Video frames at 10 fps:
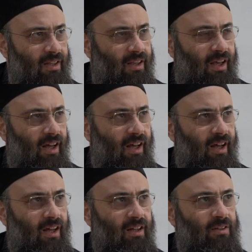
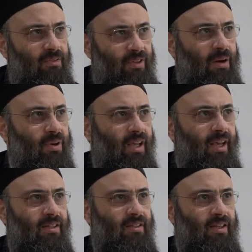
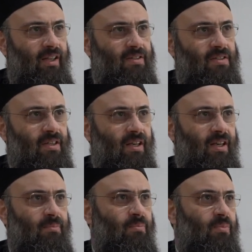fabricated against
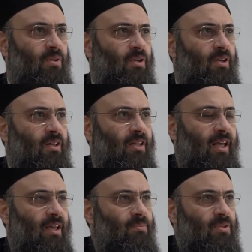him,
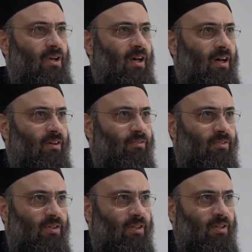claims of
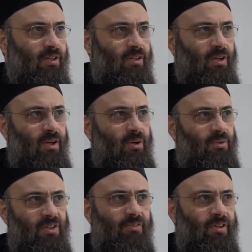
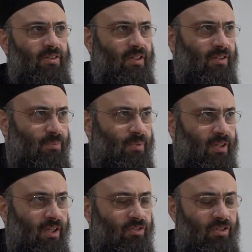different
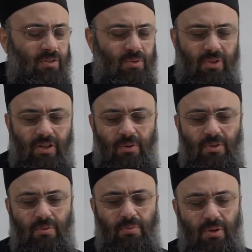interpretations, whether he
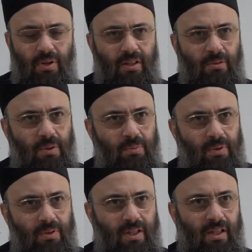was rebuking the people
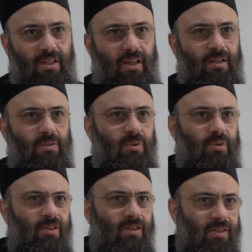who said that, or
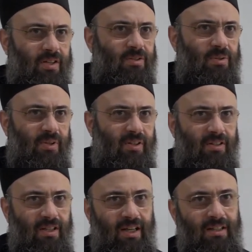whether this or
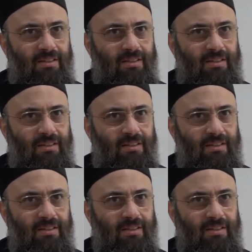whether that.